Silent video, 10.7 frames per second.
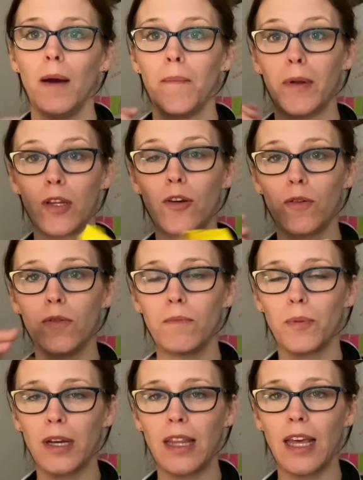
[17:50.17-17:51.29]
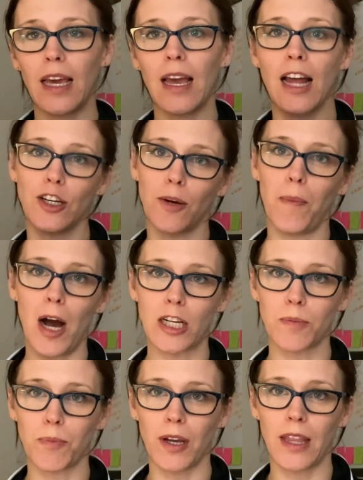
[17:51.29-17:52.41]
balloon breathing and your box
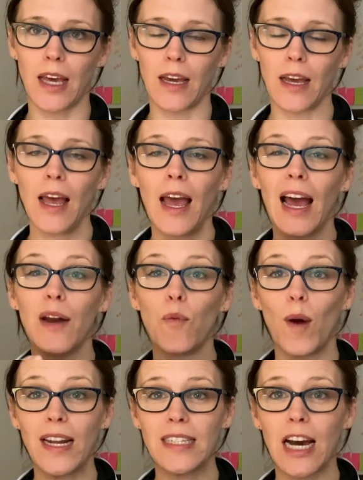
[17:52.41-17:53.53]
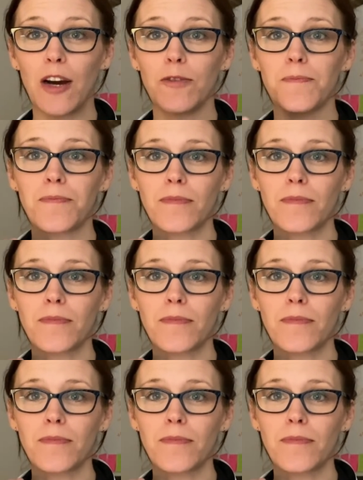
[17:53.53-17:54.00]
breathing, and when in doubt,